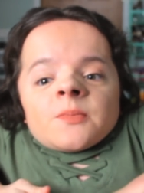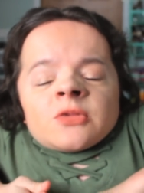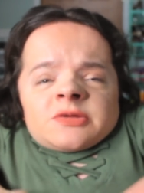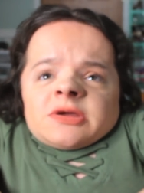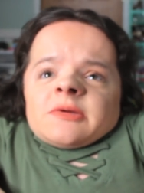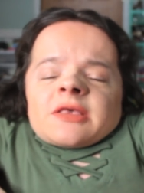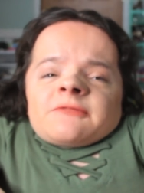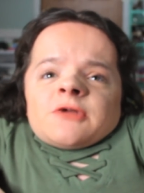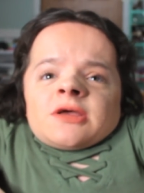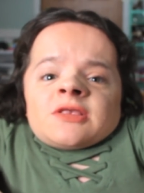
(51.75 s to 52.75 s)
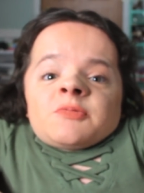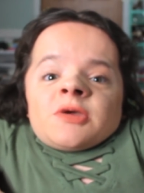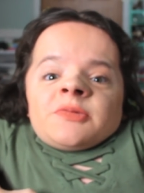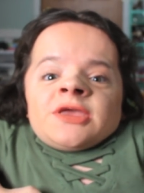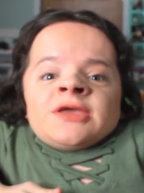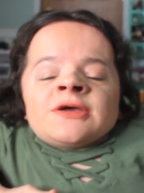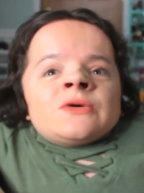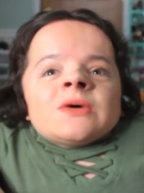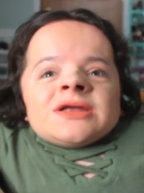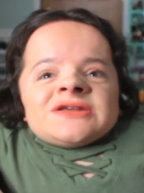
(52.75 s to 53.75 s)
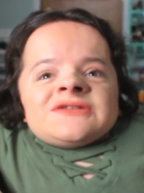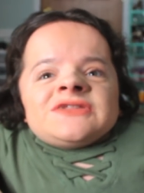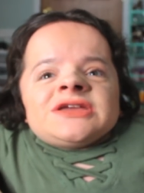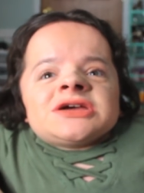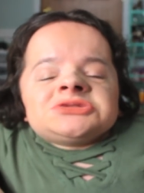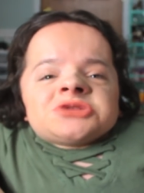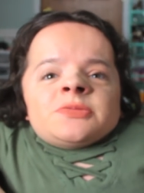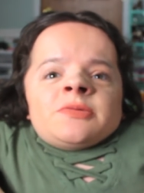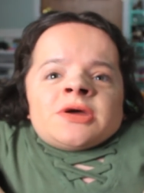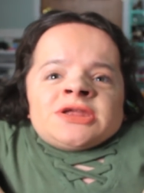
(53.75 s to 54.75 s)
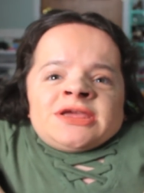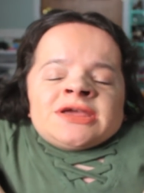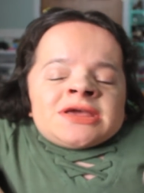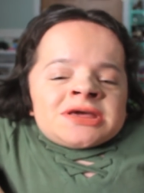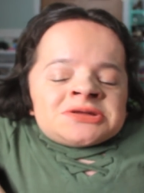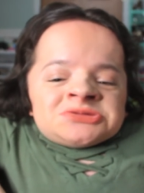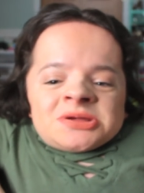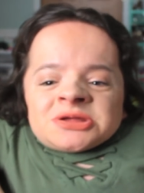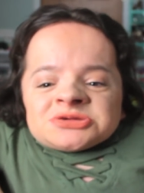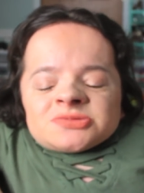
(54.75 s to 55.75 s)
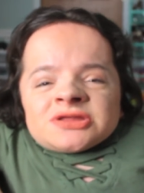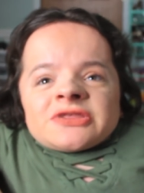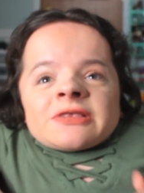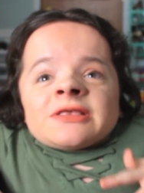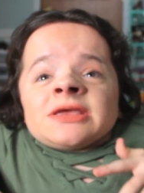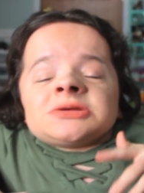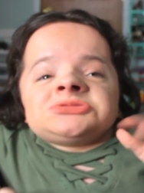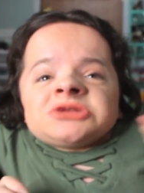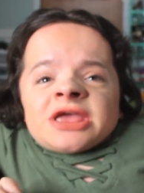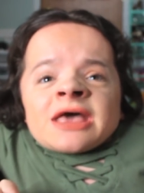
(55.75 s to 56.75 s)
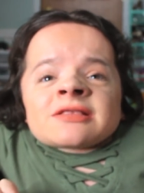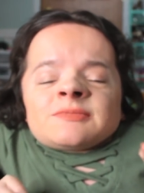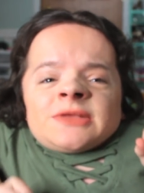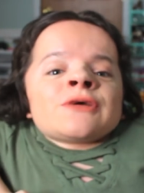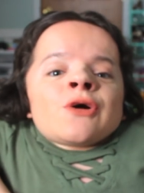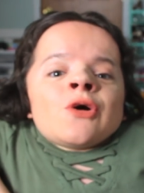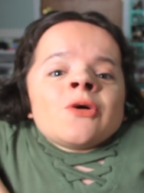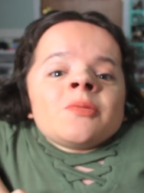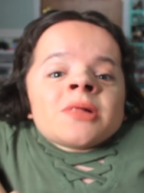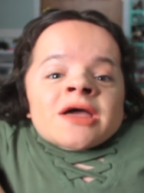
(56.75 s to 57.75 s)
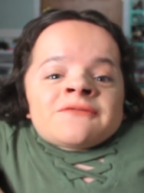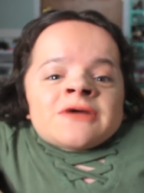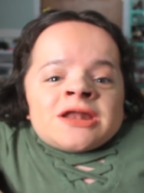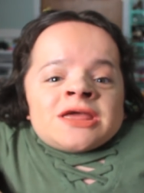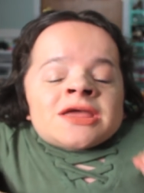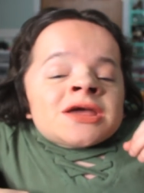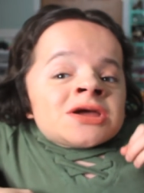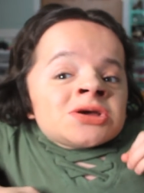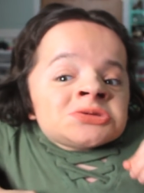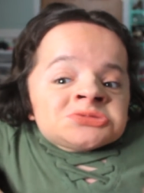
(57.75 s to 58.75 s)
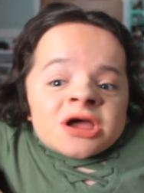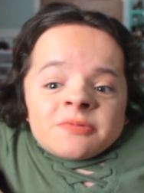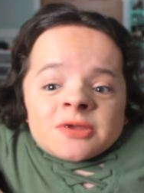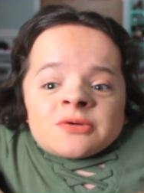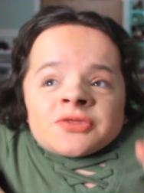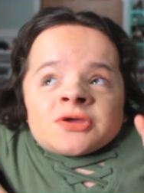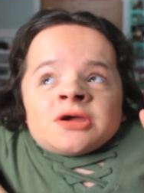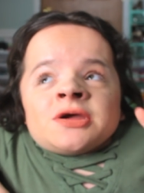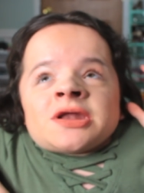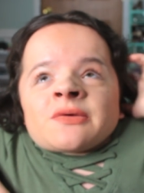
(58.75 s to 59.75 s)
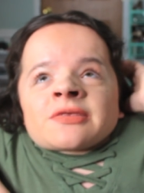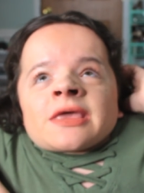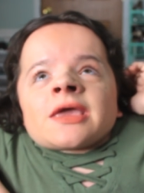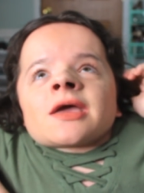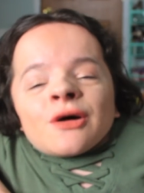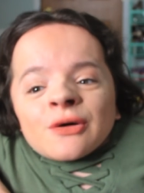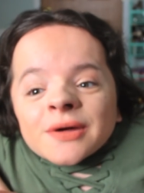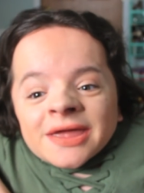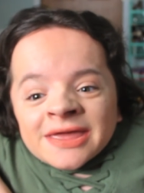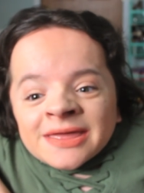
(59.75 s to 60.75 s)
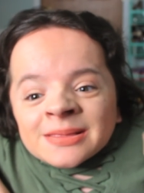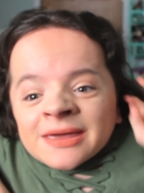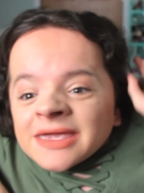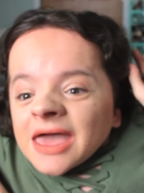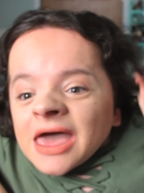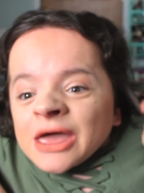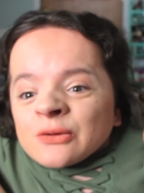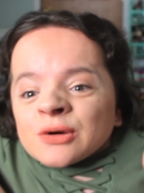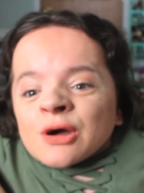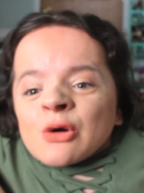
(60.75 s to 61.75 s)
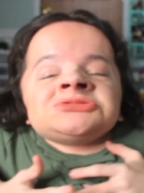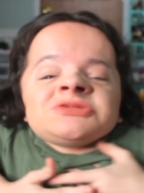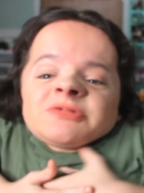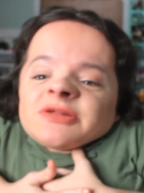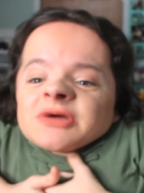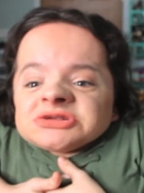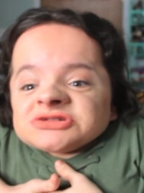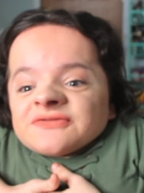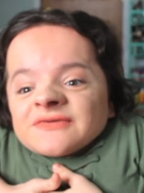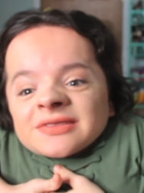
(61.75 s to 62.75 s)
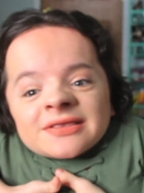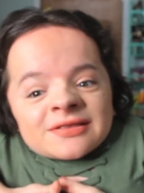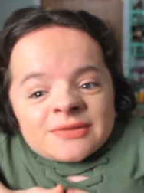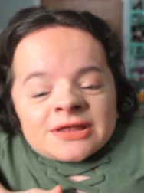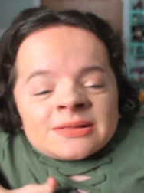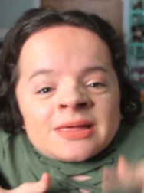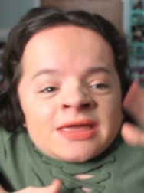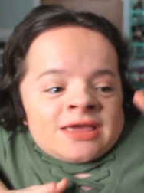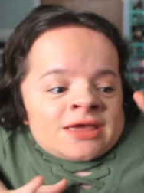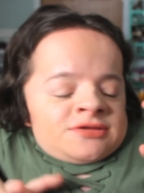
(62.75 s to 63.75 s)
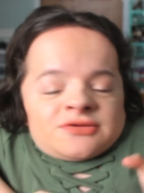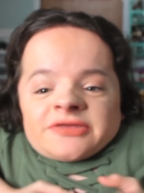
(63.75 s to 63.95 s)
one of my best friends, Pippi, who I did the Chubby Bunny challenge with, she, she asked me to go Black Friday shopping with her and I was like, okay, like I will go. She pretty much convinces me to like do